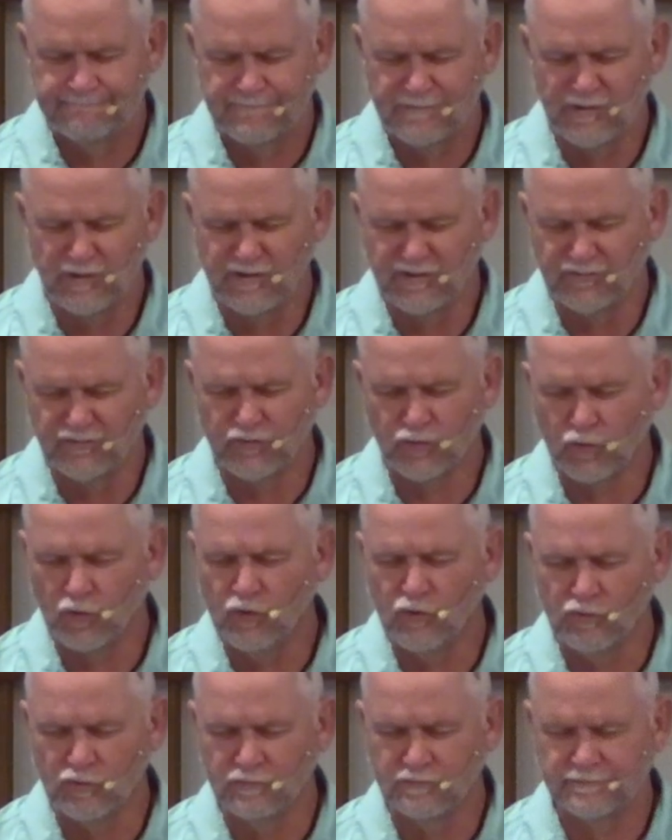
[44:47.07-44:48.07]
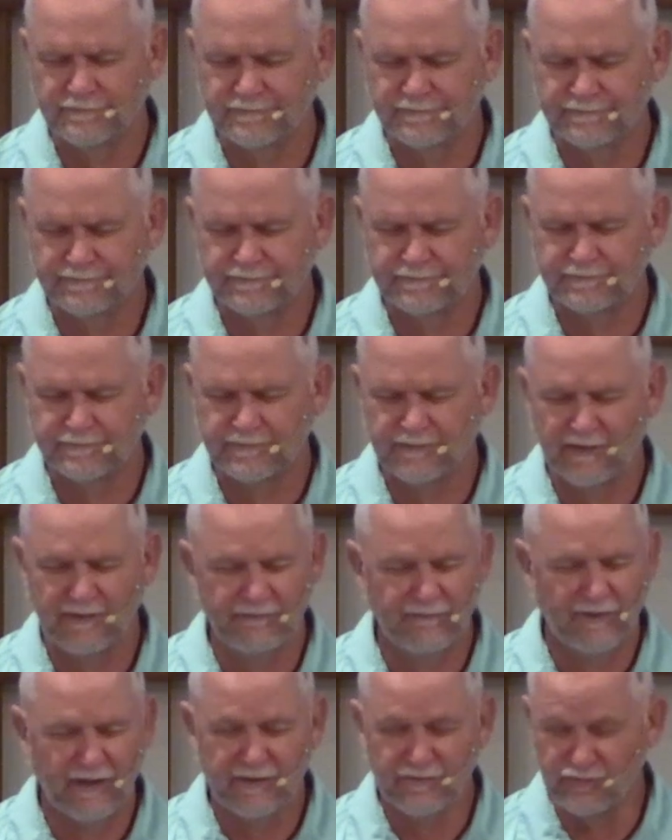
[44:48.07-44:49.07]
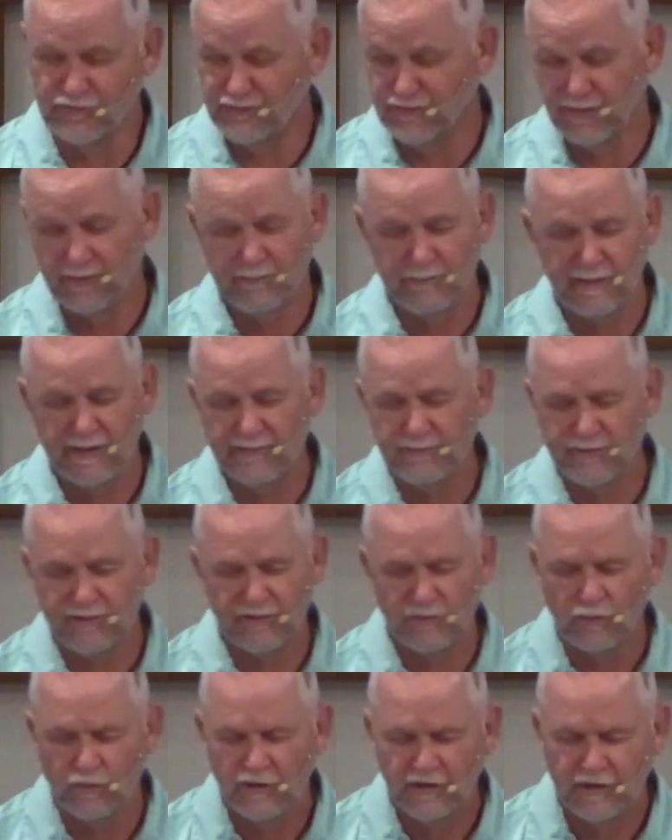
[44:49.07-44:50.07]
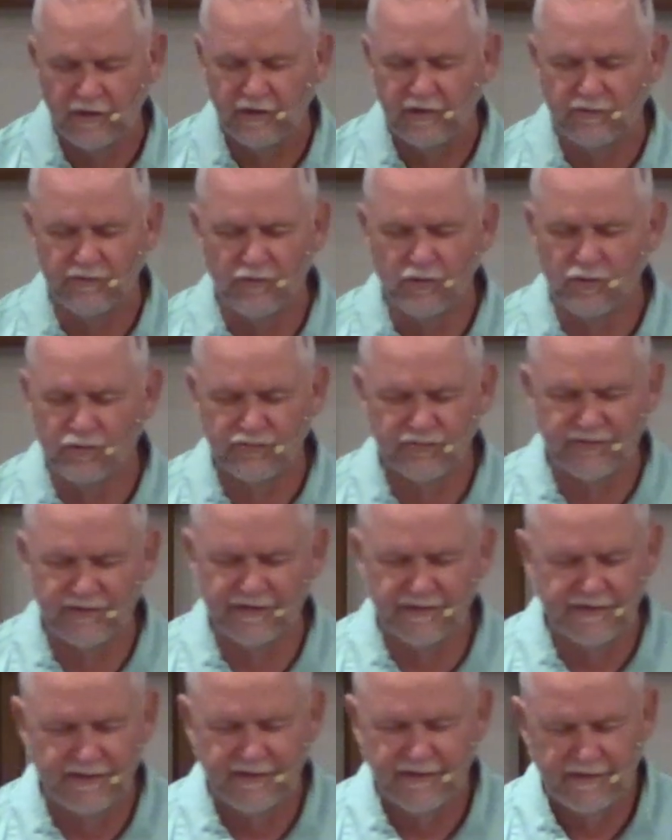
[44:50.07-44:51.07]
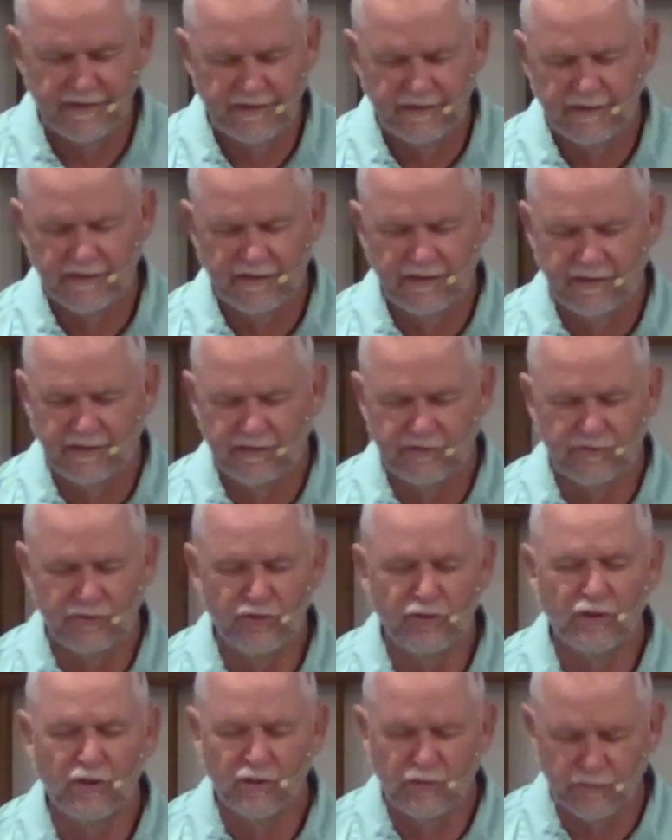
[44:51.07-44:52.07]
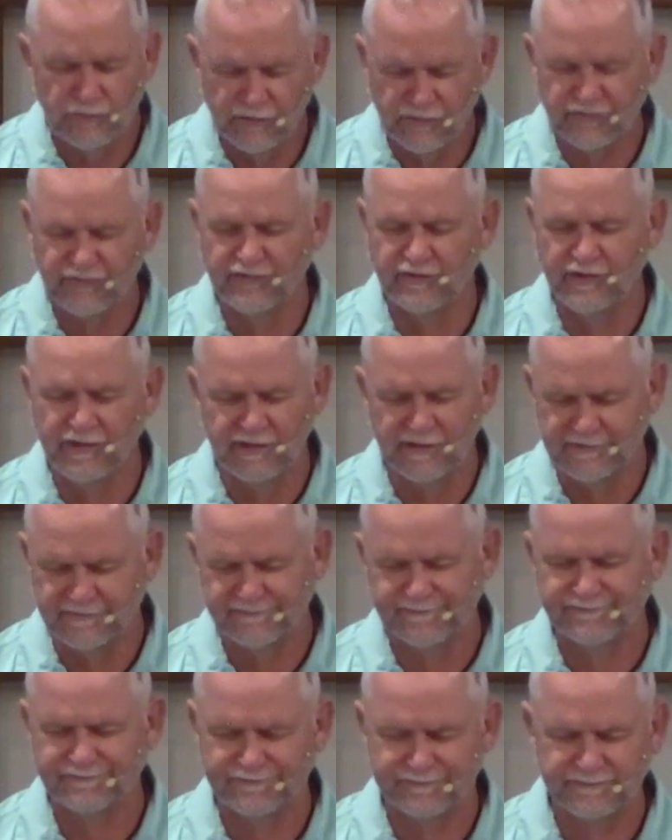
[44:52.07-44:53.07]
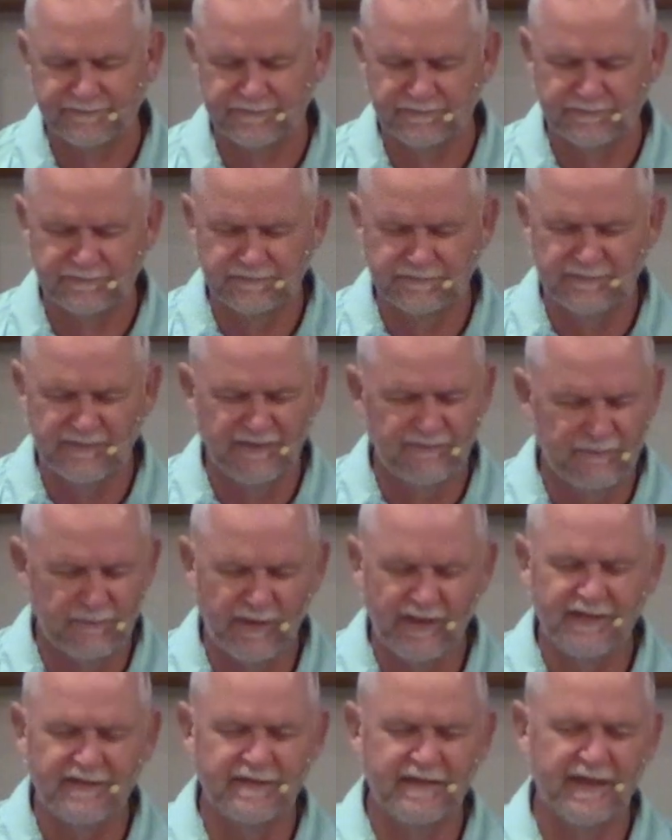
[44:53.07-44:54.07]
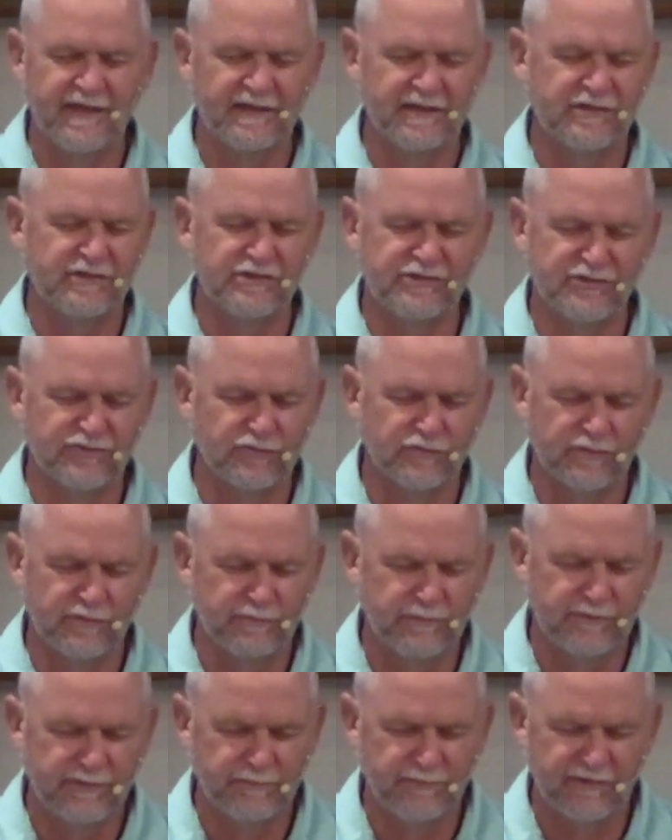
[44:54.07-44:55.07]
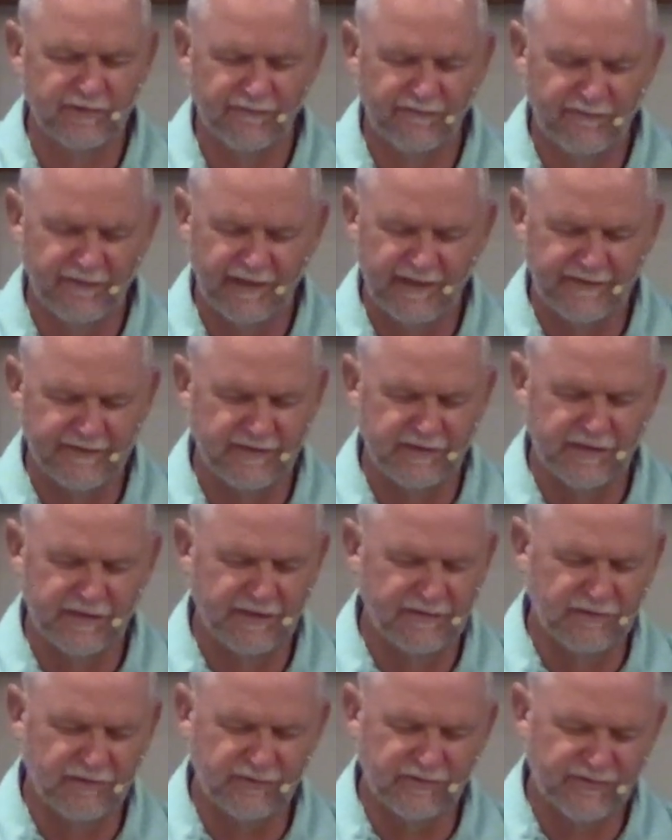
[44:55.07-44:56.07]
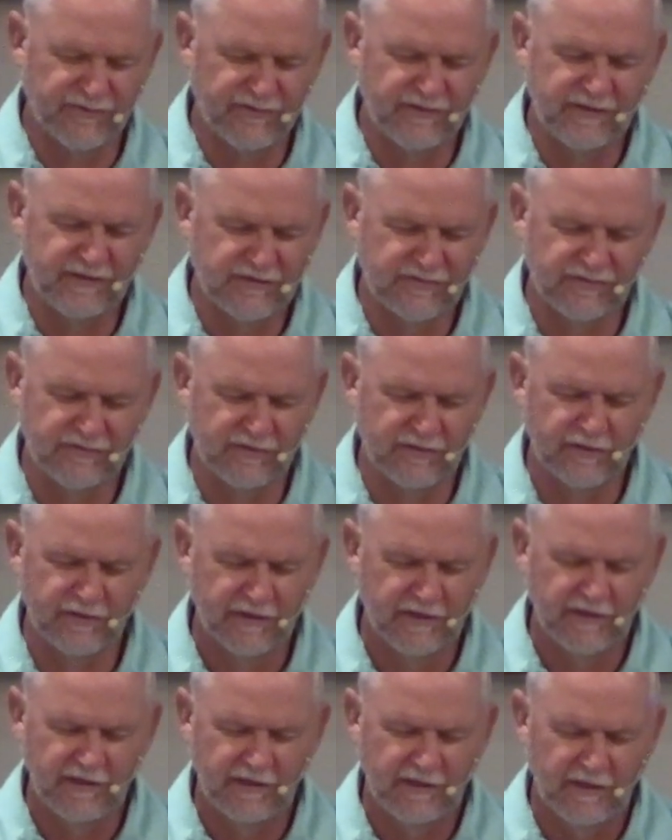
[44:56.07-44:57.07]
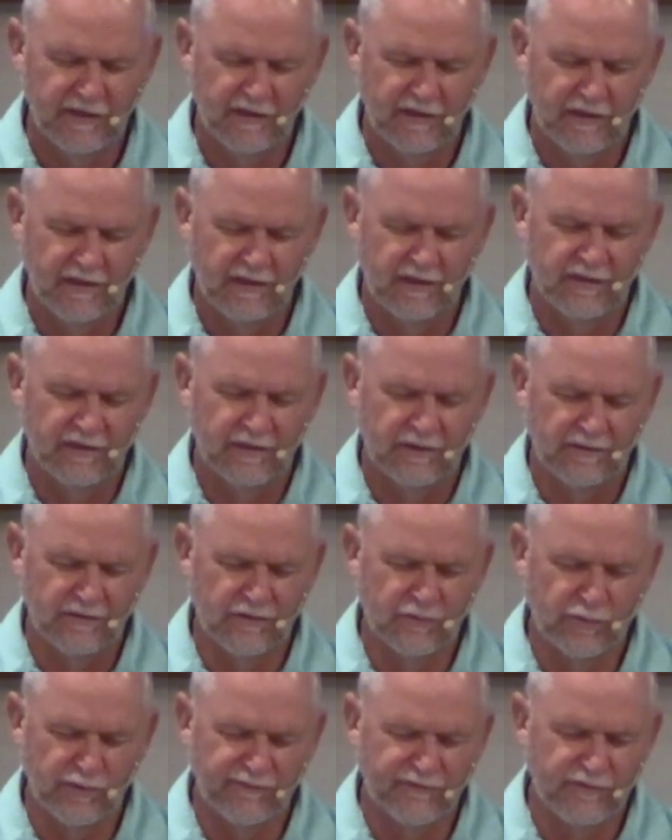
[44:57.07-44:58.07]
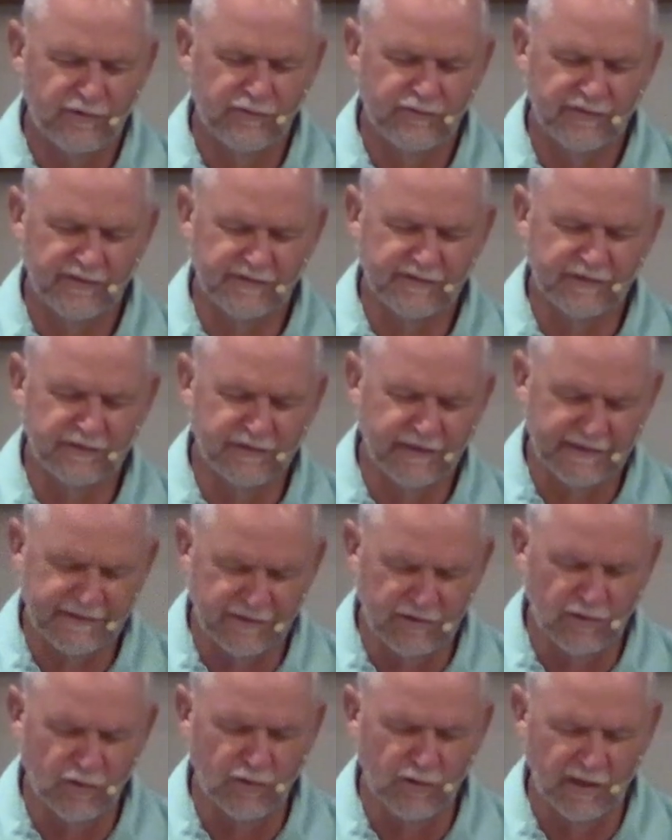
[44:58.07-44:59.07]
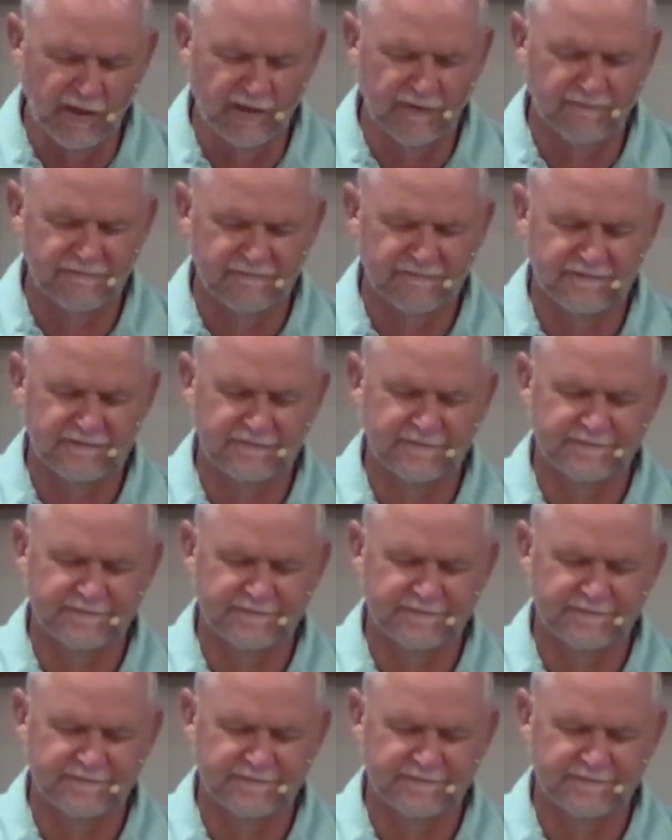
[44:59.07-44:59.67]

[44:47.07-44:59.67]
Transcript: to control, and Father, some may be those that know your Son. They've made that initial commitment of faith, and yet there's things they're they're refusing to let go of.